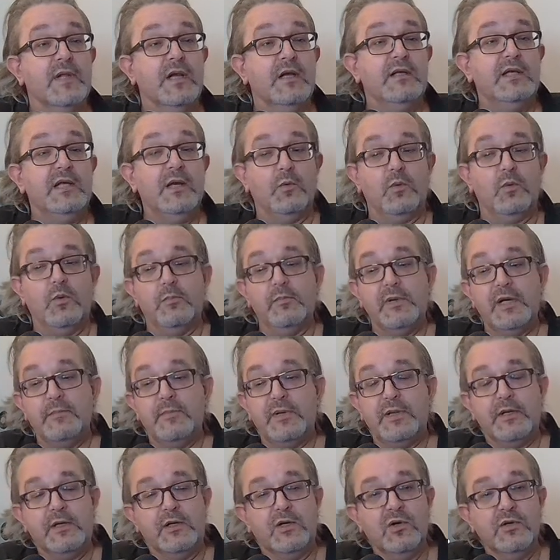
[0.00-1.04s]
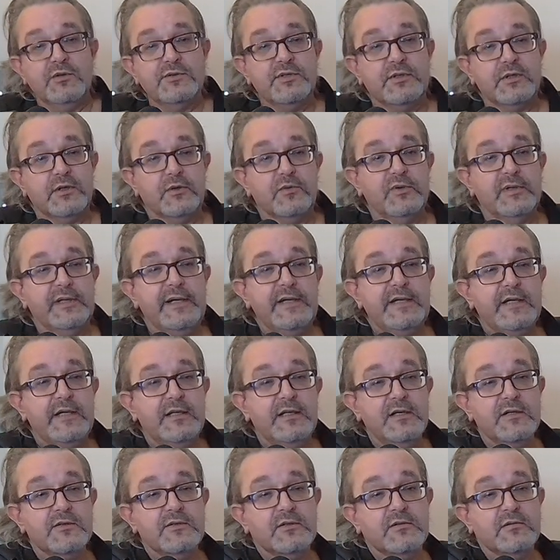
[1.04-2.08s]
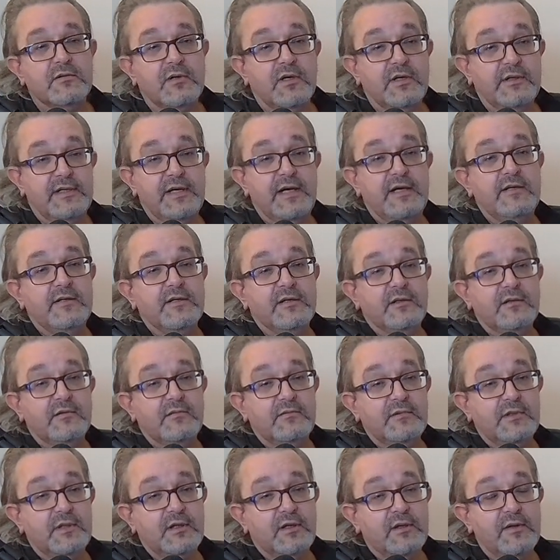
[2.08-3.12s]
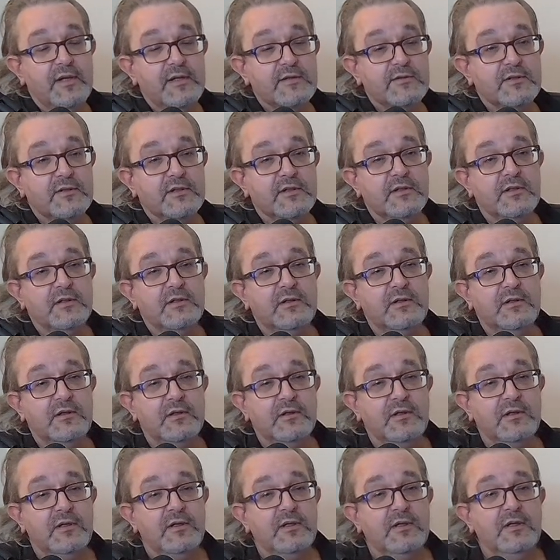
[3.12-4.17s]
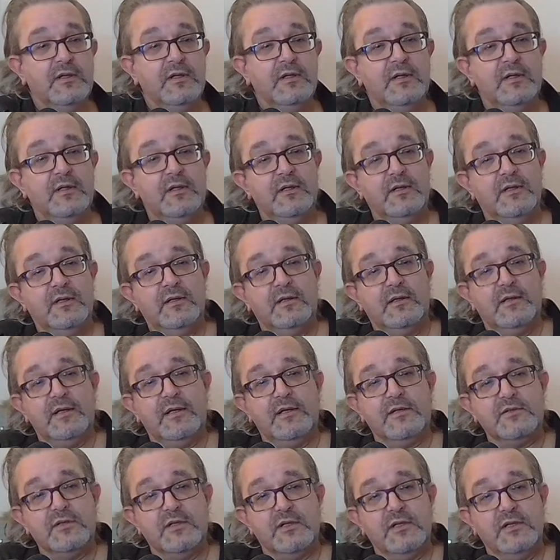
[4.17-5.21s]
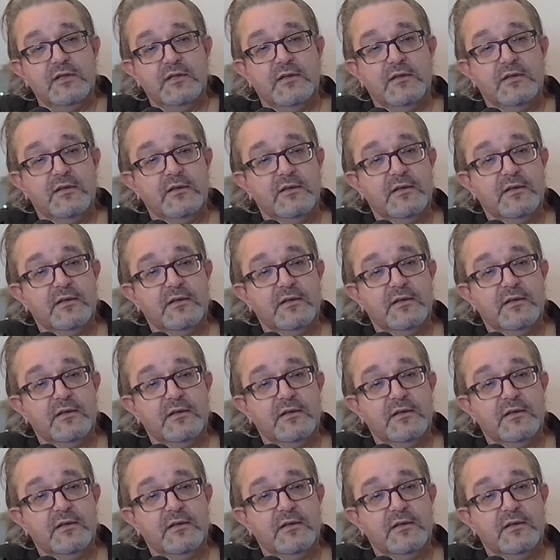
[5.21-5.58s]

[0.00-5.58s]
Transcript: Yeah, well, maybe the gods that created us are dead. That's what I mean. It's like,